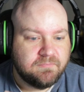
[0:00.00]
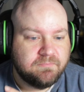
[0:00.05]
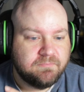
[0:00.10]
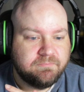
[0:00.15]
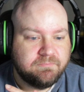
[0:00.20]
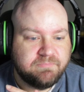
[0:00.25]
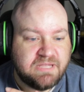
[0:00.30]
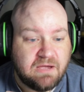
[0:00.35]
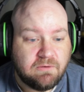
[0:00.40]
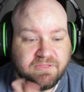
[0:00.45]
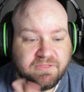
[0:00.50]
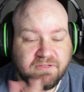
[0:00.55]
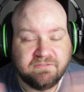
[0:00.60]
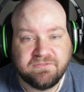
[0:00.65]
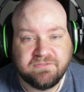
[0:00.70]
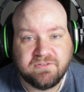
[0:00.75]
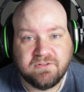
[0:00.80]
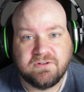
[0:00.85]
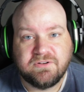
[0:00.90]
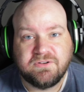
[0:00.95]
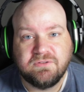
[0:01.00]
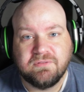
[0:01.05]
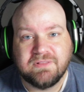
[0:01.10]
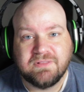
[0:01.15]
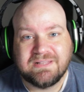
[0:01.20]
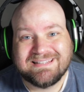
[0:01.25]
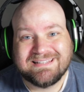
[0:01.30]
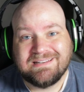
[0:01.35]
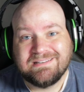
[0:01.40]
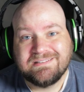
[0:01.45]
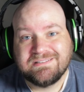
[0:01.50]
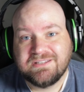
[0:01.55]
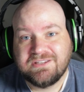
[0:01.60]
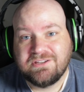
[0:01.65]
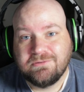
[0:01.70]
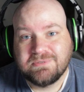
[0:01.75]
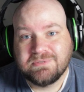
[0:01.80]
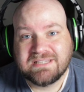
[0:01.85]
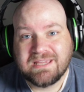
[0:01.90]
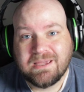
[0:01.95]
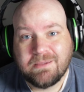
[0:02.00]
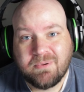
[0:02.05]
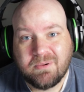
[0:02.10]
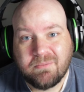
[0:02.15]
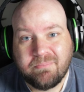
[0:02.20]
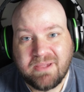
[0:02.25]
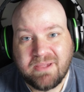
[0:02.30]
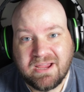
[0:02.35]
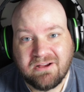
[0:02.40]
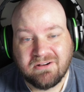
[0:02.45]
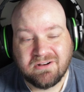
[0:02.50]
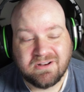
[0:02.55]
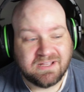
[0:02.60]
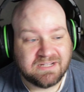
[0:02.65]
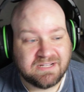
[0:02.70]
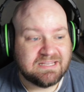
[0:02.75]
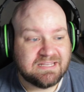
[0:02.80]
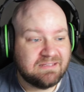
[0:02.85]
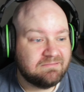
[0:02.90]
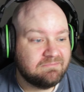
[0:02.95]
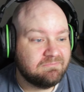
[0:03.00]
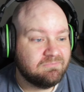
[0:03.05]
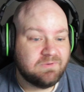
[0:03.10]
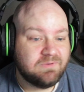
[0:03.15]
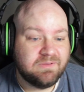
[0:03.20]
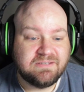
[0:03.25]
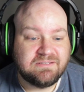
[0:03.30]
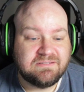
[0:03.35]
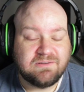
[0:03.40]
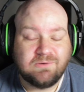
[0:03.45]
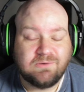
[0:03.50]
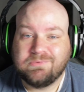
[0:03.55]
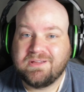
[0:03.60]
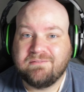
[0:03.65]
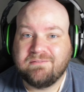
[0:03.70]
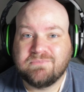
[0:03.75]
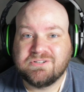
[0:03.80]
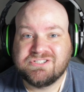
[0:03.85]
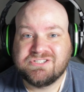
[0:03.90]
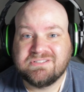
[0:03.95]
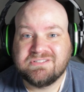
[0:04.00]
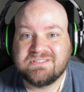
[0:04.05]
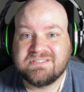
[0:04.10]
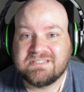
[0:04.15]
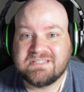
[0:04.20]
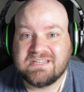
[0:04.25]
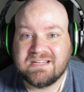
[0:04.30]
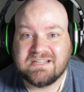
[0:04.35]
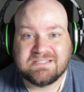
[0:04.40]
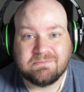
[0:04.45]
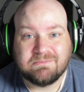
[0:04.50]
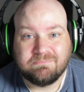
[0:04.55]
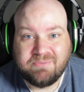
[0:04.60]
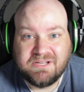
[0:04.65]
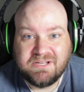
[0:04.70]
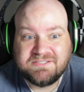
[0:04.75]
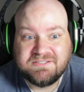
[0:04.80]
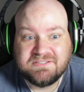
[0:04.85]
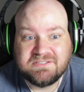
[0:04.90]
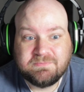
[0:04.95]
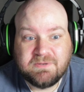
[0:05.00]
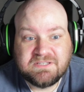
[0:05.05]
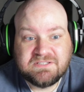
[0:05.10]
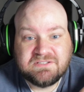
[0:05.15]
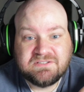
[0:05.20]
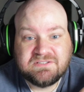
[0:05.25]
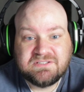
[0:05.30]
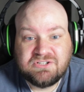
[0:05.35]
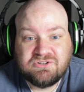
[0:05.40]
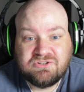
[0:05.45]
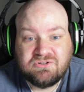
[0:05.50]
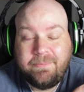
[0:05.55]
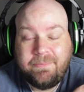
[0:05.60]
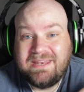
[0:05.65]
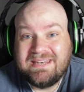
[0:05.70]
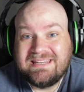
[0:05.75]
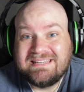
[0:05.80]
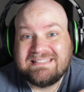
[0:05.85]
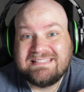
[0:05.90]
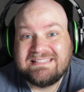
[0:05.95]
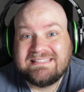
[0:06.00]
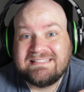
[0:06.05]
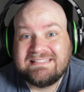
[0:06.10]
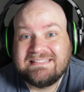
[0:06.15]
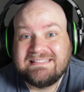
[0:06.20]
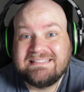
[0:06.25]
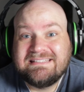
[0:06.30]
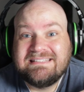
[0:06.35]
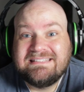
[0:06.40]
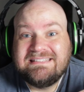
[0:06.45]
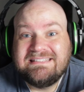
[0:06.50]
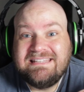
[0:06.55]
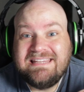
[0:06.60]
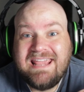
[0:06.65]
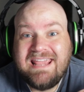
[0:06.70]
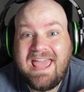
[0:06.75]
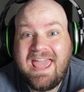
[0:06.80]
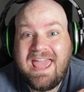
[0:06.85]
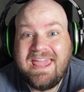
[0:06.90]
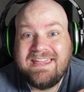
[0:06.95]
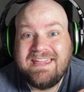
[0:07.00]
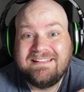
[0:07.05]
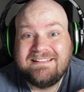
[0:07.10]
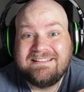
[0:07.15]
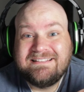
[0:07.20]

but yeah, without further ado, let's get into Cube Escape Paradox. I really don't have much else to say except puzzles, puzzles, and creepiness. Yay!